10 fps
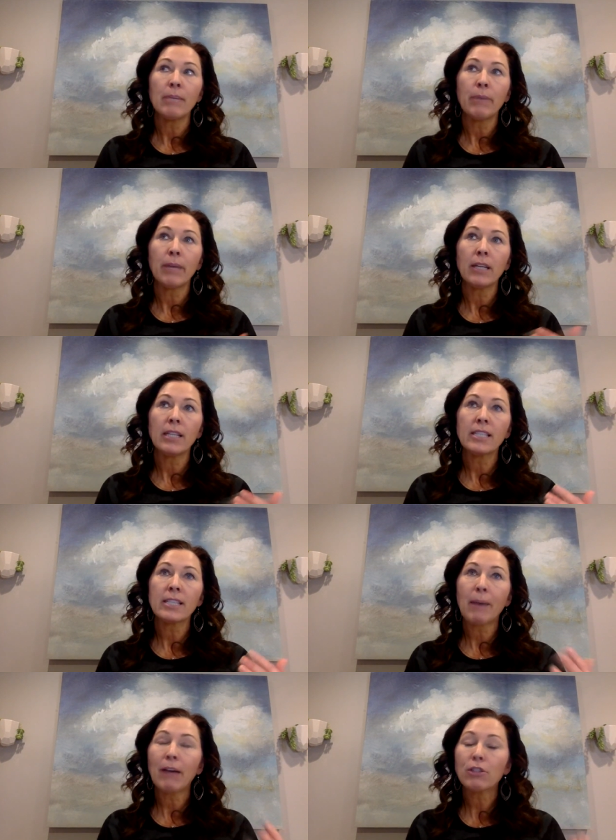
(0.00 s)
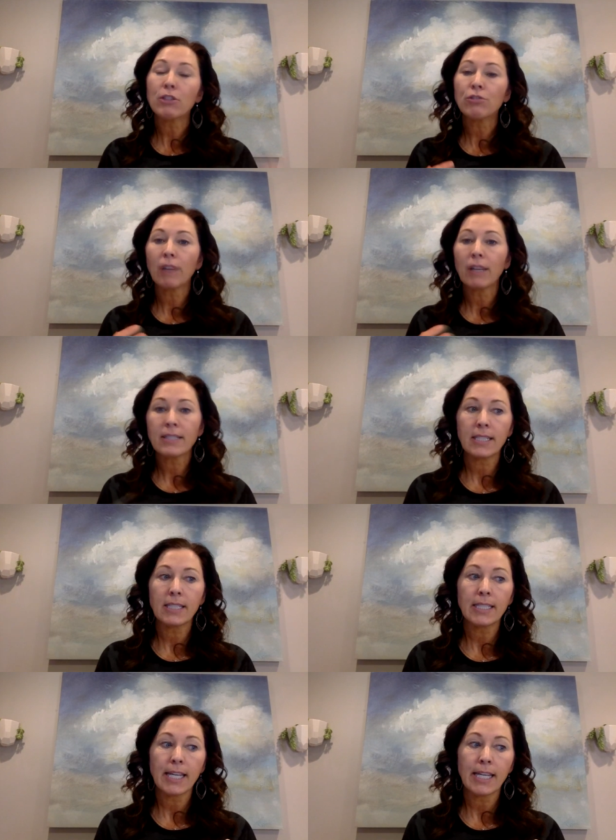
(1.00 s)
But it's about
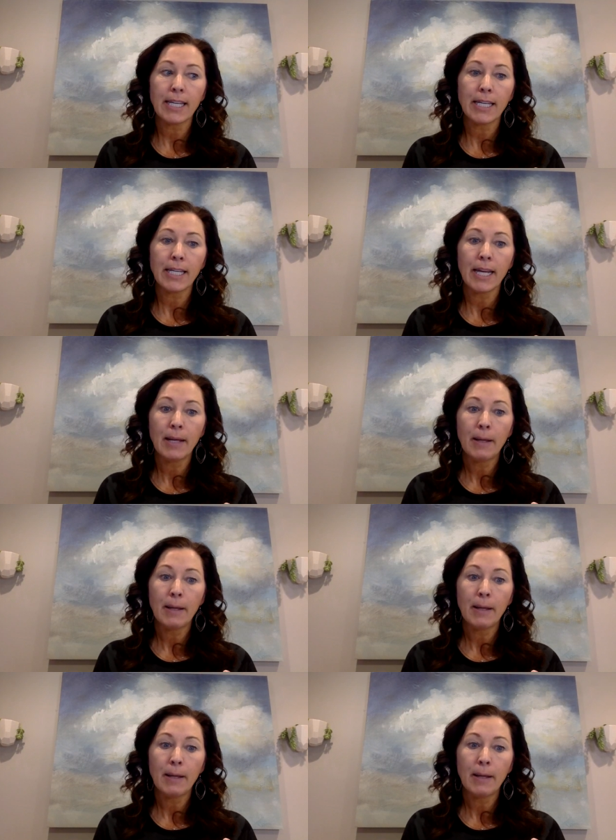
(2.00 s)
trusting in